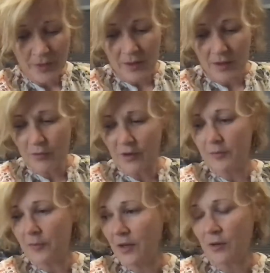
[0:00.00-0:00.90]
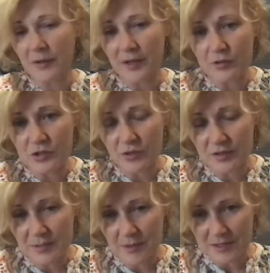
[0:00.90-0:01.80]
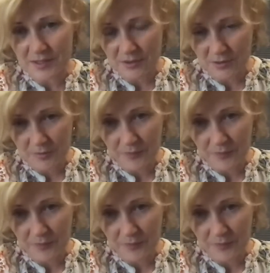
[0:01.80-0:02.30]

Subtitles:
a great piano player called John DiMartino.